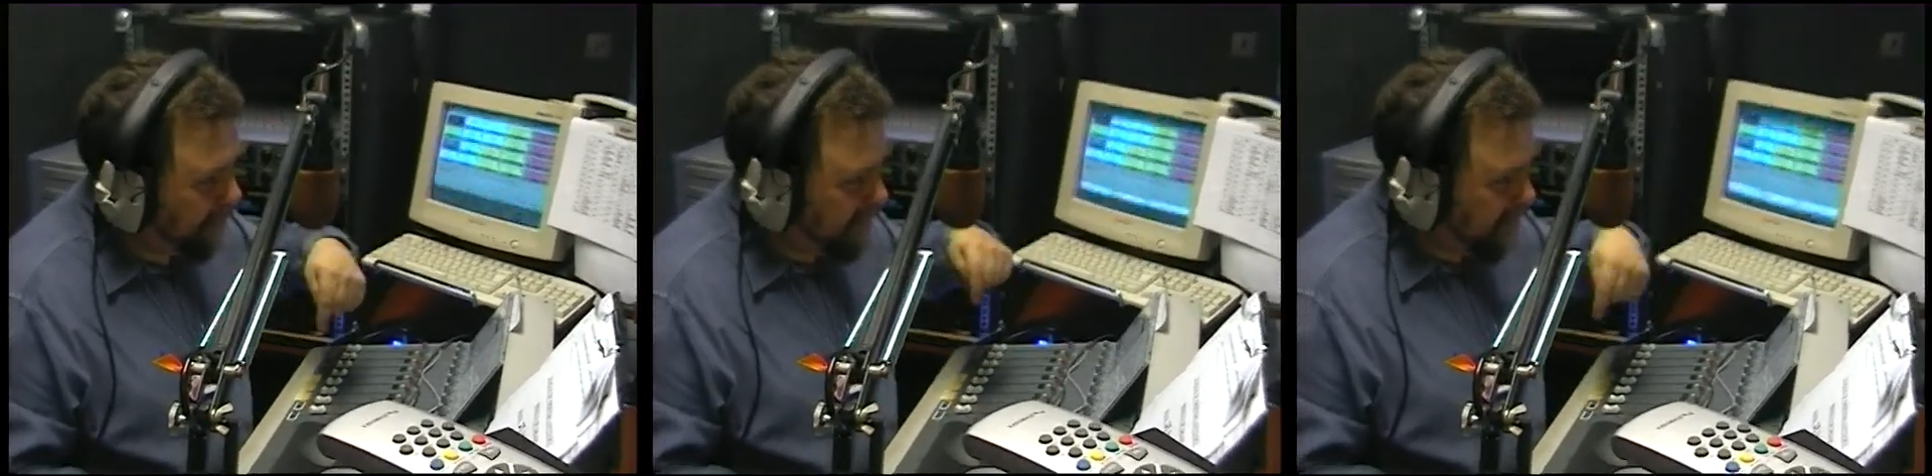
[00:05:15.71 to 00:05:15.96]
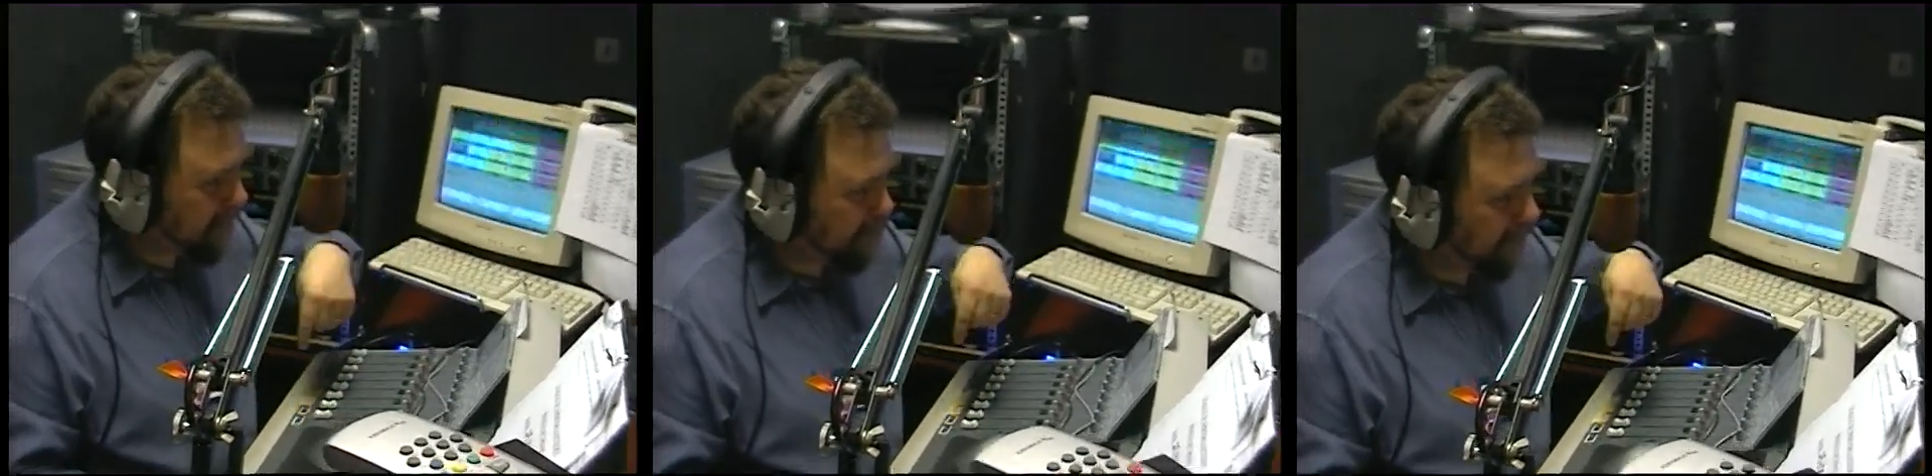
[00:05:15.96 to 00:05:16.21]

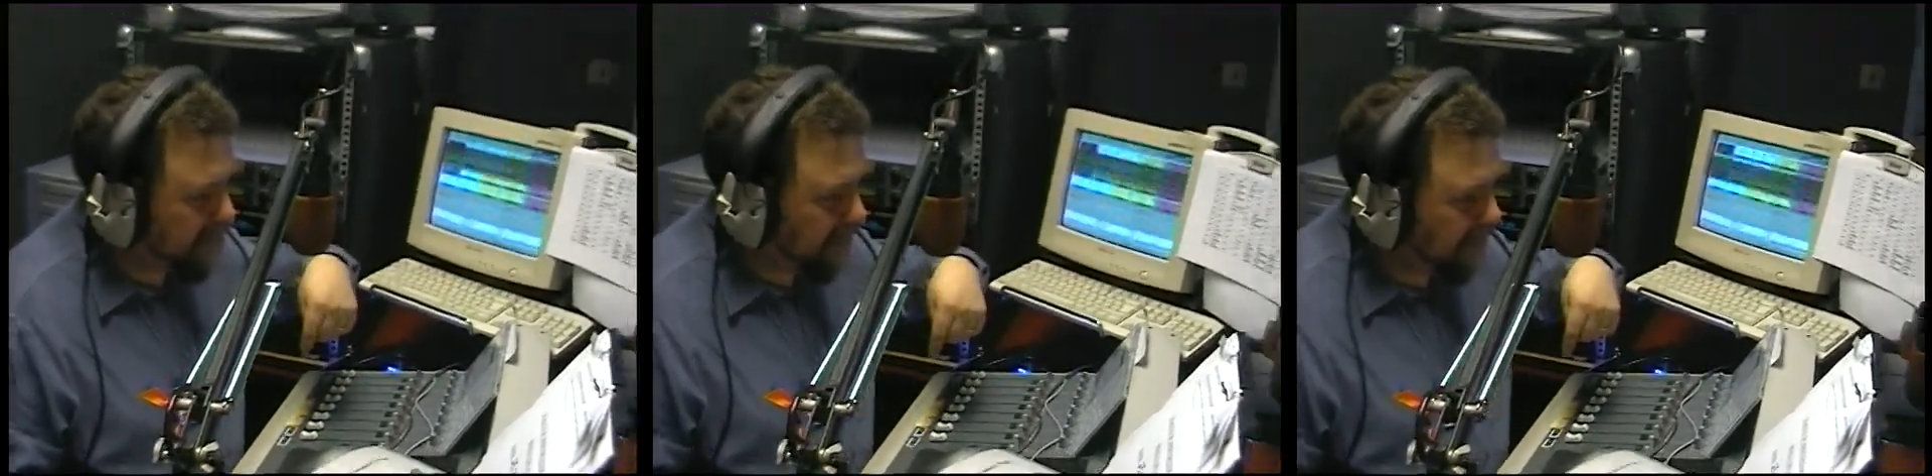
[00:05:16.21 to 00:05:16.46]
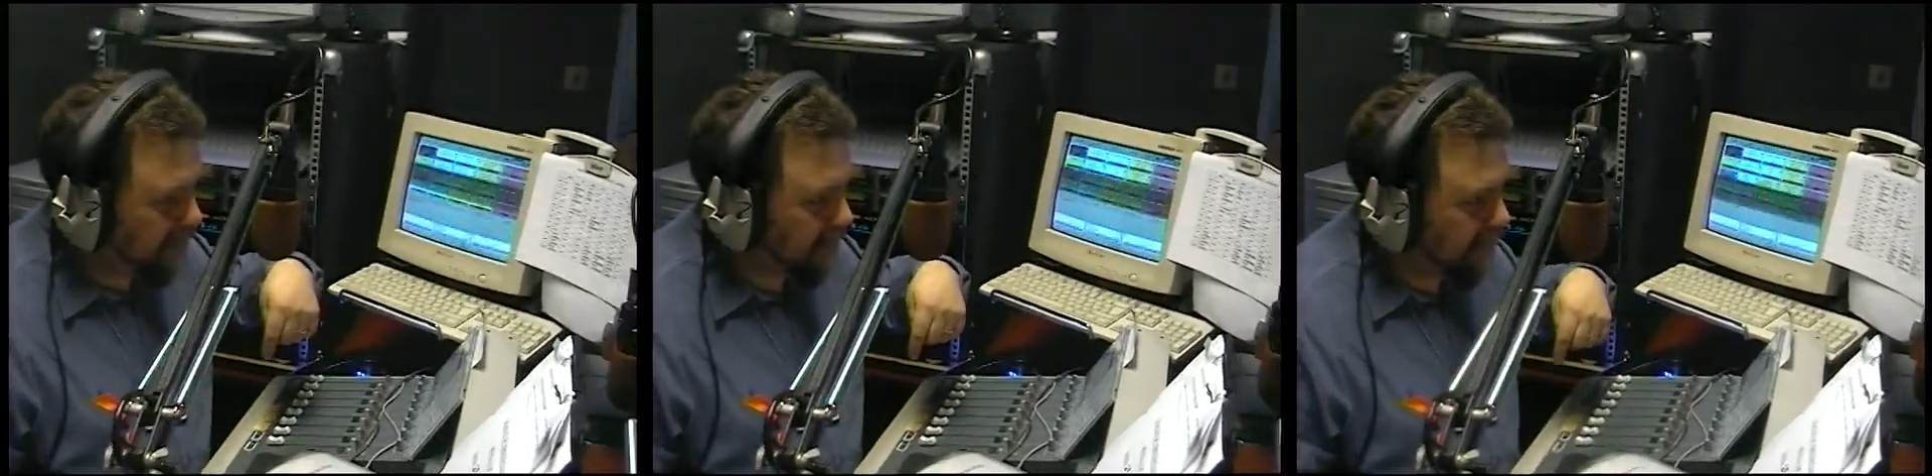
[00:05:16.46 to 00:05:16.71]
this
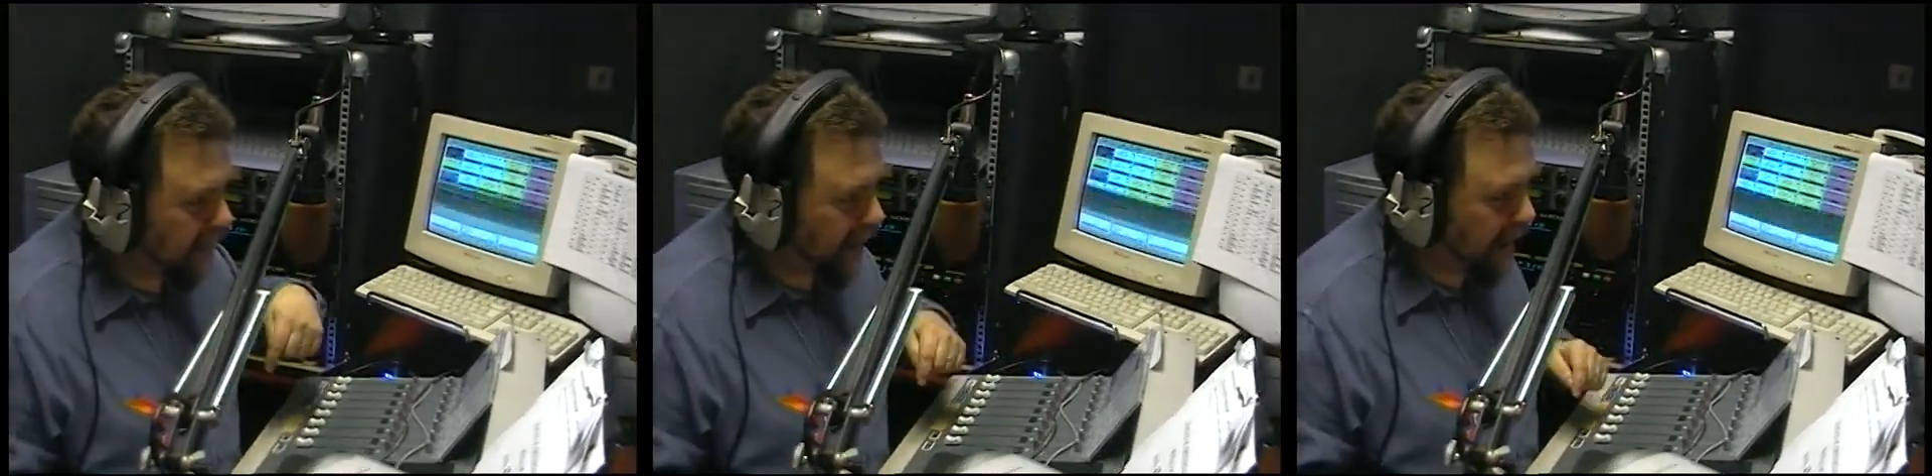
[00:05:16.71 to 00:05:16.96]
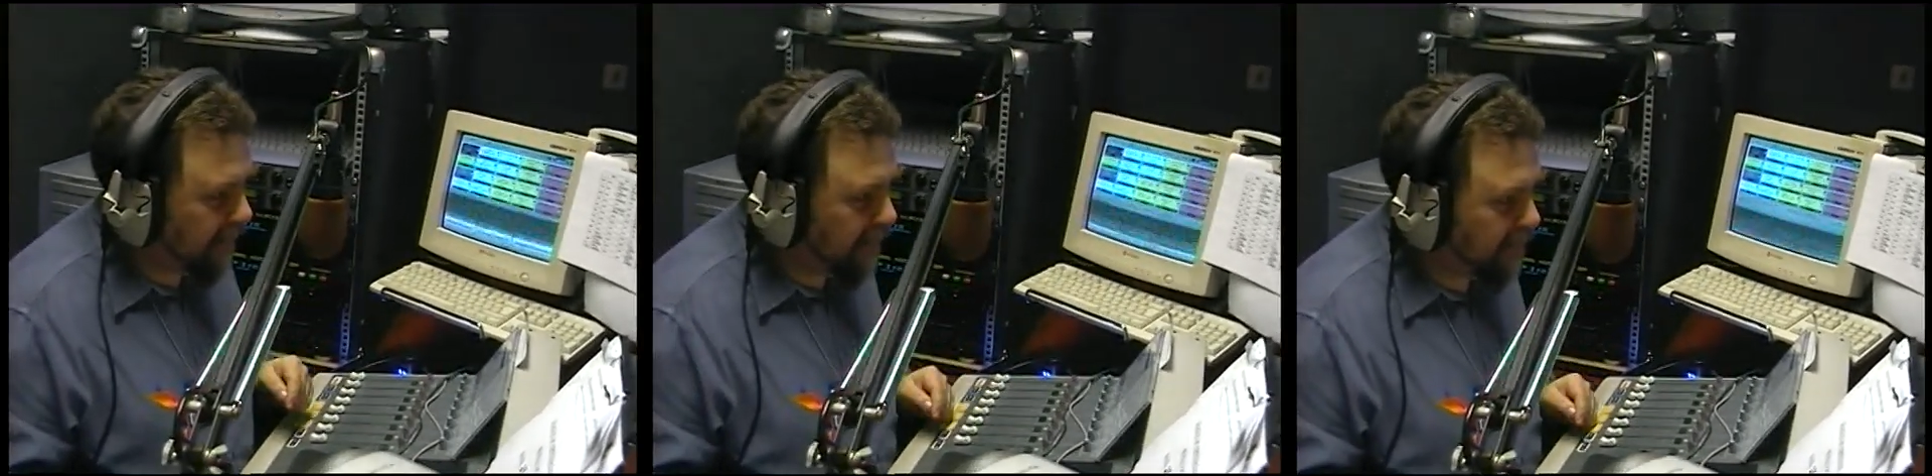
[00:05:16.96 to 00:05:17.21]
particular
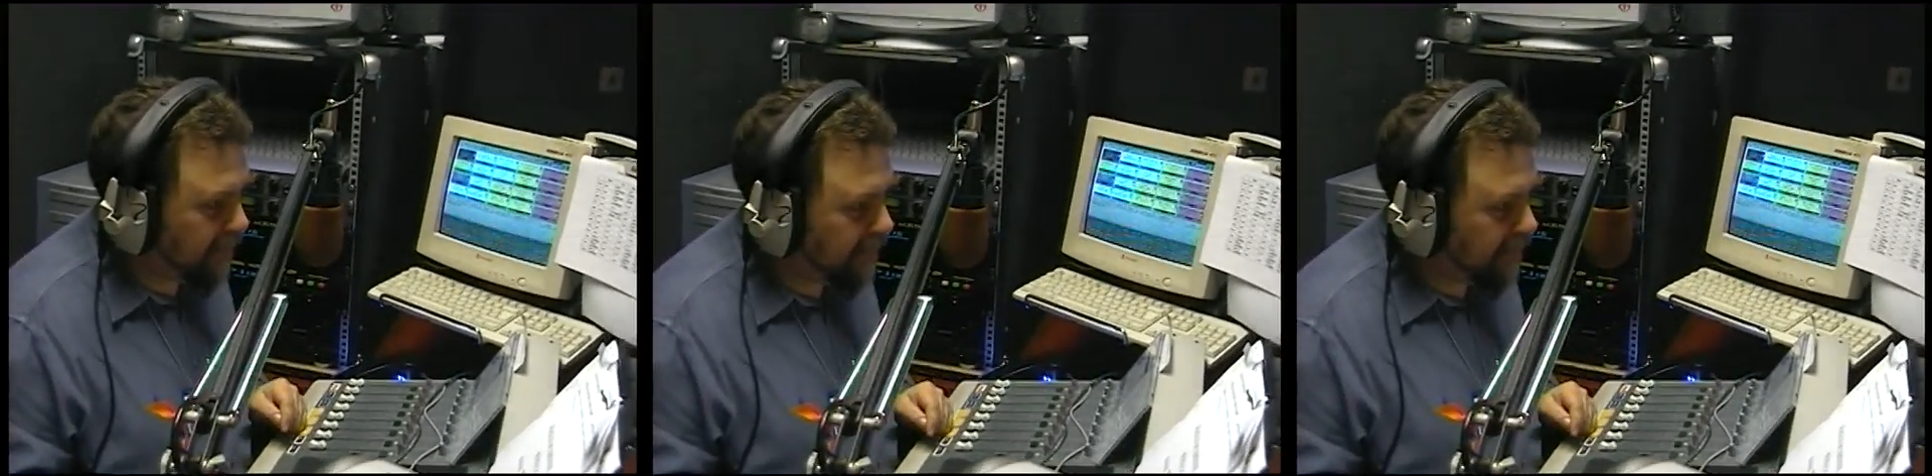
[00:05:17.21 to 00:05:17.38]
end,